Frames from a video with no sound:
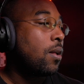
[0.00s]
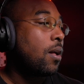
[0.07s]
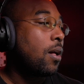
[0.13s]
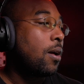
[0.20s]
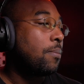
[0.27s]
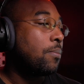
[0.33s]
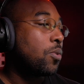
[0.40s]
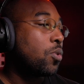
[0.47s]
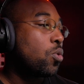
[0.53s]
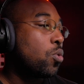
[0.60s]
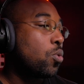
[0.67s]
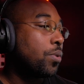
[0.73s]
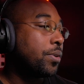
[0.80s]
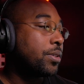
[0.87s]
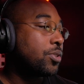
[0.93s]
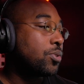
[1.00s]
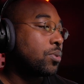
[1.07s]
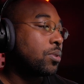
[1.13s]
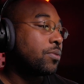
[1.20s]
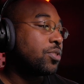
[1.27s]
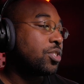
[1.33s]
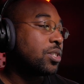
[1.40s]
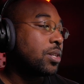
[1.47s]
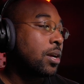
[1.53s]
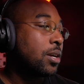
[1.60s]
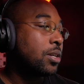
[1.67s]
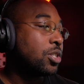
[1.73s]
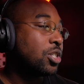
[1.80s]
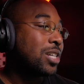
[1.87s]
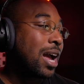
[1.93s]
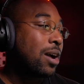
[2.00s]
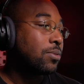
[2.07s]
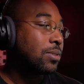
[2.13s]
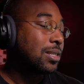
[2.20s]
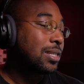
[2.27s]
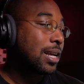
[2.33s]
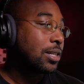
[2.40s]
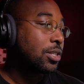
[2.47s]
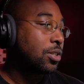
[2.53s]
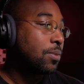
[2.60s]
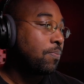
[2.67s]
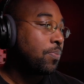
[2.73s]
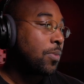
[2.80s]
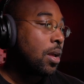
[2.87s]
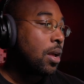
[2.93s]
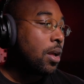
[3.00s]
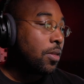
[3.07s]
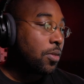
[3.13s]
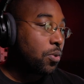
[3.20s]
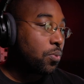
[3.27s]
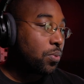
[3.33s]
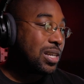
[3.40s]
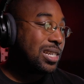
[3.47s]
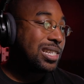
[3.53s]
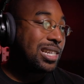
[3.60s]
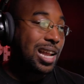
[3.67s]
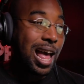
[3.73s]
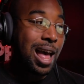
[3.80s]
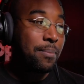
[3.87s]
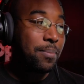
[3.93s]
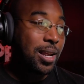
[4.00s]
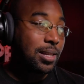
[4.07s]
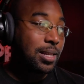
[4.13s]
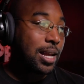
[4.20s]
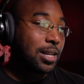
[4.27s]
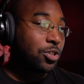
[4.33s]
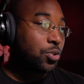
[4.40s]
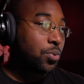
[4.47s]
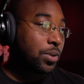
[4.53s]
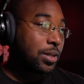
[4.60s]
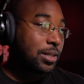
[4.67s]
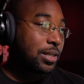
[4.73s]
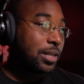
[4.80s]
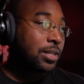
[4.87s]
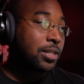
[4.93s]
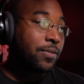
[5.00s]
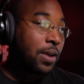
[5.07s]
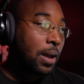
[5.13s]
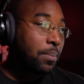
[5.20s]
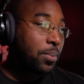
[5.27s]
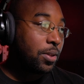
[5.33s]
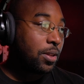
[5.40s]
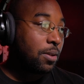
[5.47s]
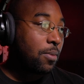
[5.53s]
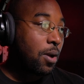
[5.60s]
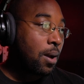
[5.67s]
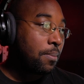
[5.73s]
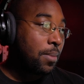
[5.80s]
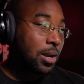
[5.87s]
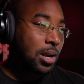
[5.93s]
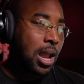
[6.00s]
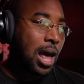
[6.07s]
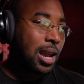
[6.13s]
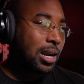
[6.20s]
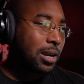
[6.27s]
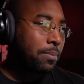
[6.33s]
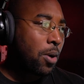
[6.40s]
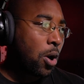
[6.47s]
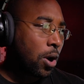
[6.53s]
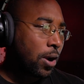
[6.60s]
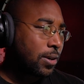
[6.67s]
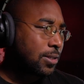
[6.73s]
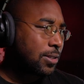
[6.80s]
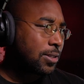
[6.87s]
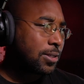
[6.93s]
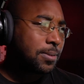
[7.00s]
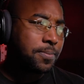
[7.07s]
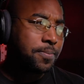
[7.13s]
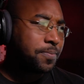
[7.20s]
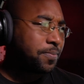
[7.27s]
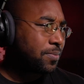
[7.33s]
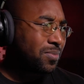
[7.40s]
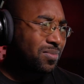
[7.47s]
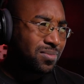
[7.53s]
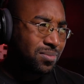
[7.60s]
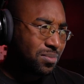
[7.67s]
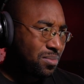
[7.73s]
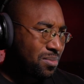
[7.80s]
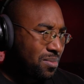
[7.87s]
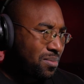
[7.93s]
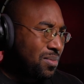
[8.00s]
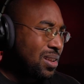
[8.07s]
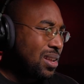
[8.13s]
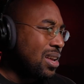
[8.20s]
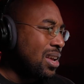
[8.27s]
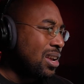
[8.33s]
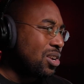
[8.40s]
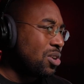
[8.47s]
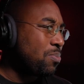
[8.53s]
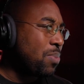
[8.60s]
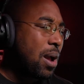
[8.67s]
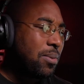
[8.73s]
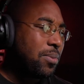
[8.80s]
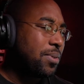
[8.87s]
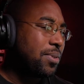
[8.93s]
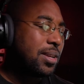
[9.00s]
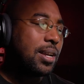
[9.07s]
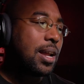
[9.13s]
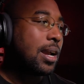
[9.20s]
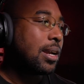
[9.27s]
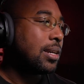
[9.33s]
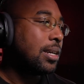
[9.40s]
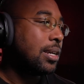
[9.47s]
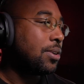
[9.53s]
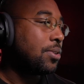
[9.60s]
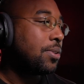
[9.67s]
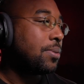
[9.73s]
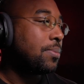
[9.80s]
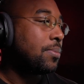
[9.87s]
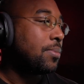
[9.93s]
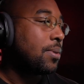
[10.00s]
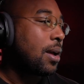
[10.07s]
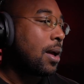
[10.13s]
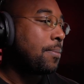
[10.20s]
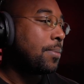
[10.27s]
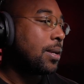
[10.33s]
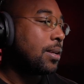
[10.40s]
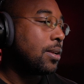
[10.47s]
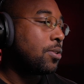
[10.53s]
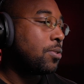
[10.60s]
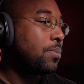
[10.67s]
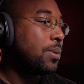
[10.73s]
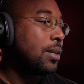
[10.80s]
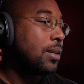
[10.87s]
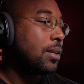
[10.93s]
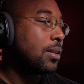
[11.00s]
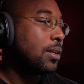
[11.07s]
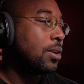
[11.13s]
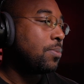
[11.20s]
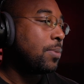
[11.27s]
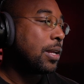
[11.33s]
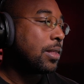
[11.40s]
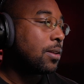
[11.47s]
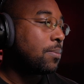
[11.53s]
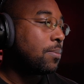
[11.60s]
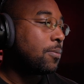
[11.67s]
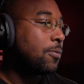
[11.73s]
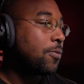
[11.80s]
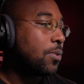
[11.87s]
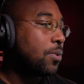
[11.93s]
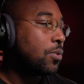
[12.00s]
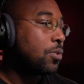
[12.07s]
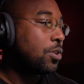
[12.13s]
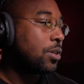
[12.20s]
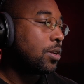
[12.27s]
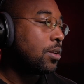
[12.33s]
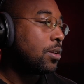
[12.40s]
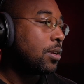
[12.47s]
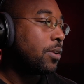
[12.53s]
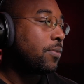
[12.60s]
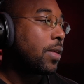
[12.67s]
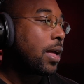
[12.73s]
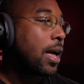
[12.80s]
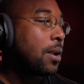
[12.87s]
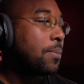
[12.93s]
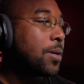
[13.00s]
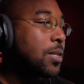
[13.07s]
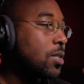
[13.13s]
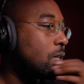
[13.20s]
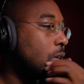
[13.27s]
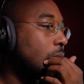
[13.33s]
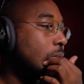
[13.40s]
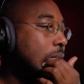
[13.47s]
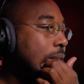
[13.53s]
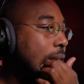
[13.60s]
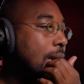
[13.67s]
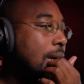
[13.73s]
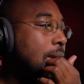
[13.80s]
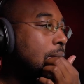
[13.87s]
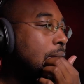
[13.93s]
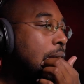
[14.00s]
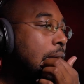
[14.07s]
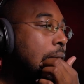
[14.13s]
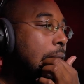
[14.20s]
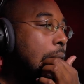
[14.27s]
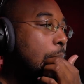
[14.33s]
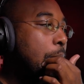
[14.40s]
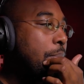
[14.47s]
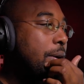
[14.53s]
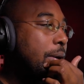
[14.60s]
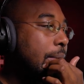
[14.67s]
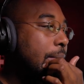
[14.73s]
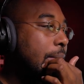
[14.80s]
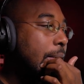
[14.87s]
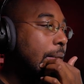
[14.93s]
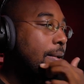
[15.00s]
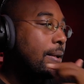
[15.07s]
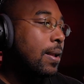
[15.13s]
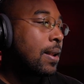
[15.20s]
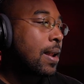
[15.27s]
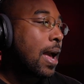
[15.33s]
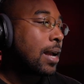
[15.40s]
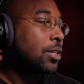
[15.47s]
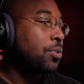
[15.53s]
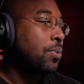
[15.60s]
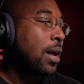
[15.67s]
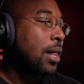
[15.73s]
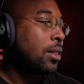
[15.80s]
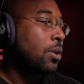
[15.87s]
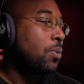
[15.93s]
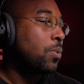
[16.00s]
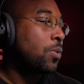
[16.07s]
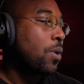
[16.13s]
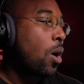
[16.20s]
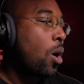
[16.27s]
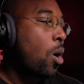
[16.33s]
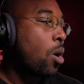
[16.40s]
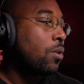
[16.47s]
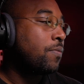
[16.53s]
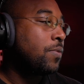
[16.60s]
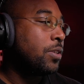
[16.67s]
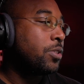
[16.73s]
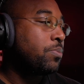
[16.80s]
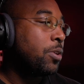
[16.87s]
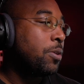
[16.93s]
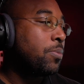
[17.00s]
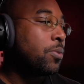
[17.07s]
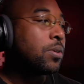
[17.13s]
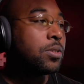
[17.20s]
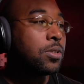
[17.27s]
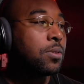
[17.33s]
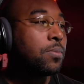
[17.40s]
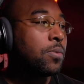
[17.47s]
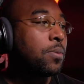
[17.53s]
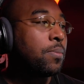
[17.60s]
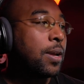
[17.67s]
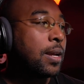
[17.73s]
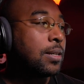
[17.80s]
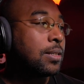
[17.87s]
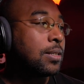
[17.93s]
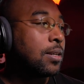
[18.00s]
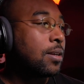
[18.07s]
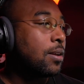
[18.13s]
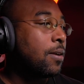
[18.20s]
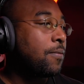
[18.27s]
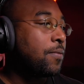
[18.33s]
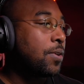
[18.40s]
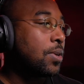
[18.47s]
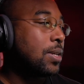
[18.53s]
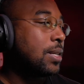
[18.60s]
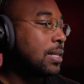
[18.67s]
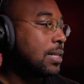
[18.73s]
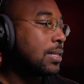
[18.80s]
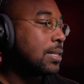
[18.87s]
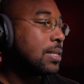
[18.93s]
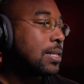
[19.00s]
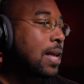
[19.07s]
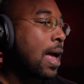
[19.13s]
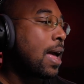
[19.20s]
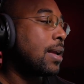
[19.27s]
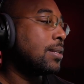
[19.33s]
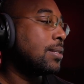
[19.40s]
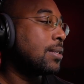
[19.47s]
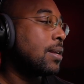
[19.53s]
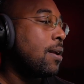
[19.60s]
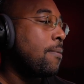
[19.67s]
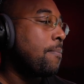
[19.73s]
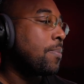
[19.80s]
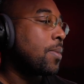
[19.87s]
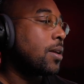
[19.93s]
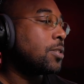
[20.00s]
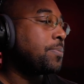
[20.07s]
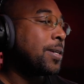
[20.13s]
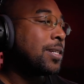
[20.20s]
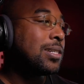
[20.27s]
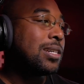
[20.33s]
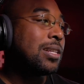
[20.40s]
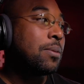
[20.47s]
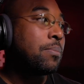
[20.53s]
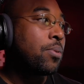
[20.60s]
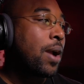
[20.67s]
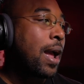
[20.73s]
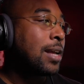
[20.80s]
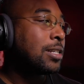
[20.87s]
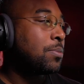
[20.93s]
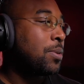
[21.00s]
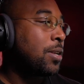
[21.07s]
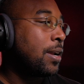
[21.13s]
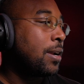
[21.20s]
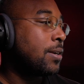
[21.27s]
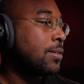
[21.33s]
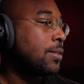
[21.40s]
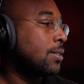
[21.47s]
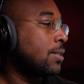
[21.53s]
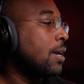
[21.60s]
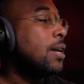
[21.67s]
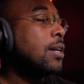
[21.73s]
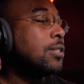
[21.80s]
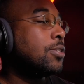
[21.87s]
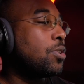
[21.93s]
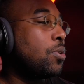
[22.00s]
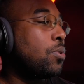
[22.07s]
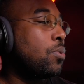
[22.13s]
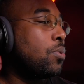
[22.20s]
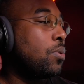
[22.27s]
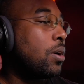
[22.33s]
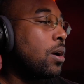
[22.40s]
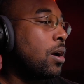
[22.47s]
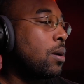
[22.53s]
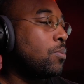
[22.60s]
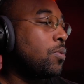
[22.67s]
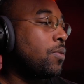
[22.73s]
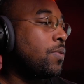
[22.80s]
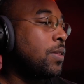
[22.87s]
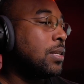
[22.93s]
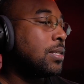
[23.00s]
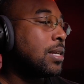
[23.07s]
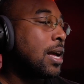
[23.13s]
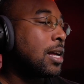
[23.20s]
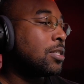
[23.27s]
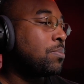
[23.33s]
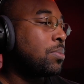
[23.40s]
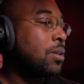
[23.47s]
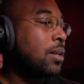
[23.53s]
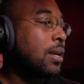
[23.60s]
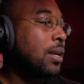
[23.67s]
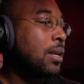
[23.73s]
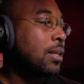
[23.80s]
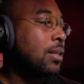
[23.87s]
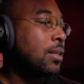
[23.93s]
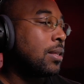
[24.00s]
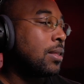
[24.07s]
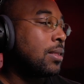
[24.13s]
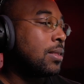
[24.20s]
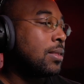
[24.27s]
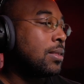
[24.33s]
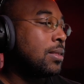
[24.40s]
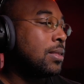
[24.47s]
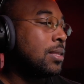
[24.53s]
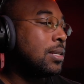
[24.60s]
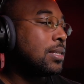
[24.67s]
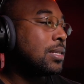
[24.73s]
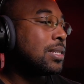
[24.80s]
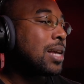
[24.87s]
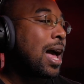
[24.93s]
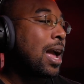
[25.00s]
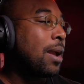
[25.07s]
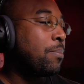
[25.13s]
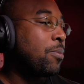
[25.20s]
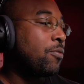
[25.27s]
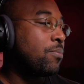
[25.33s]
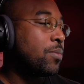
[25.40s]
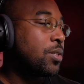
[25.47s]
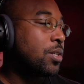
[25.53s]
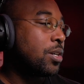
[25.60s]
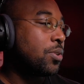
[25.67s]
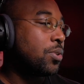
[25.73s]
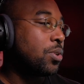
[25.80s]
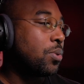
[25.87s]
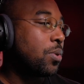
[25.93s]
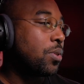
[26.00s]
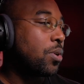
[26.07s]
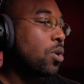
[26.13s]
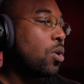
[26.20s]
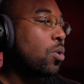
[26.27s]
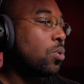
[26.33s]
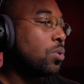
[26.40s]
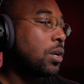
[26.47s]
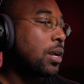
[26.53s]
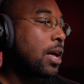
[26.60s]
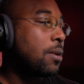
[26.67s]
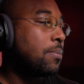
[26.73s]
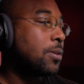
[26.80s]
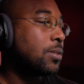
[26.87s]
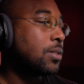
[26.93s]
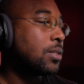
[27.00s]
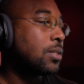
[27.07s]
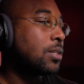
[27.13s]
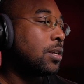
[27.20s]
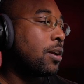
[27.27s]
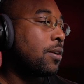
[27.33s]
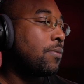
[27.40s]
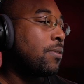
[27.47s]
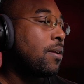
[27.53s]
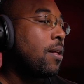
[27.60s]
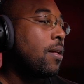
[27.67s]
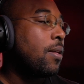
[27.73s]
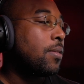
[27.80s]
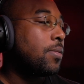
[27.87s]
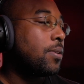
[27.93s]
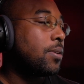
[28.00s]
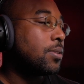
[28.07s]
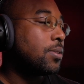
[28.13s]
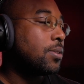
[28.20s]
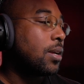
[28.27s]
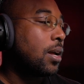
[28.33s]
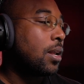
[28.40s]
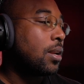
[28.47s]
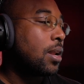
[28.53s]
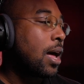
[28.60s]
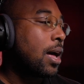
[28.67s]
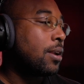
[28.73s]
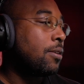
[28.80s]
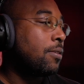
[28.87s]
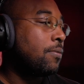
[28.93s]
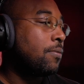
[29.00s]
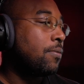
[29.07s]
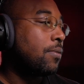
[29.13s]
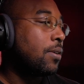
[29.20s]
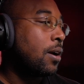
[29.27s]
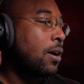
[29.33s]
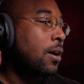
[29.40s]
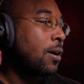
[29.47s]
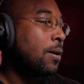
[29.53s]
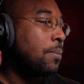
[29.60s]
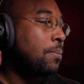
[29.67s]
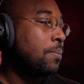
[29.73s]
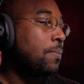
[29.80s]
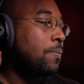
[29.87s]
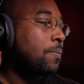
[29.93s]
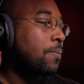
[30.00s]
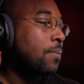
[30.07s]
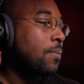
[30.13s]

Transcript: um, chorus sort of sh uh, shout section. The reason I made that choice is if I put them on melodic parts, you're probably really not gonna hear them. I mean, it'll be, it'll make them feel good if they had a bunch of notes there, but in actuality with all of these people, cause their, their band is a, a fairly decent size, especially the brass players. So um, with these guys playing this type of material where they're holding out a bunch of stuff, there's a lot of um,